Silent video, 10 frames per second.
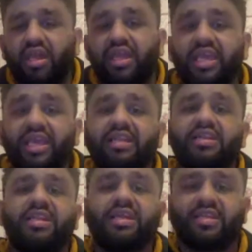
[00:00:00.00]
He
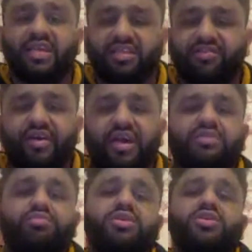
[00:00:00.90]
can dictate the fight
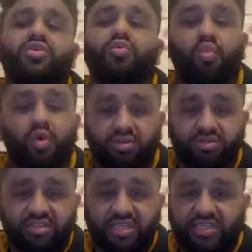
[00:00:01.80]
as much as you want
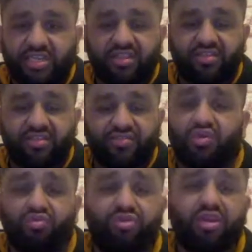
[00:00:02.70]
to dictate the fight.
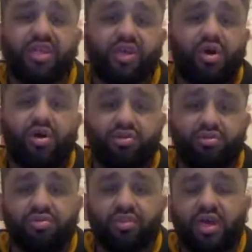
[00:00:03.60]
You really can't
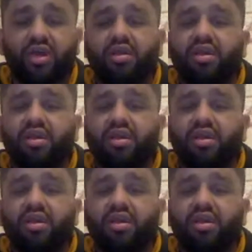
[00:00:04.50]
do that.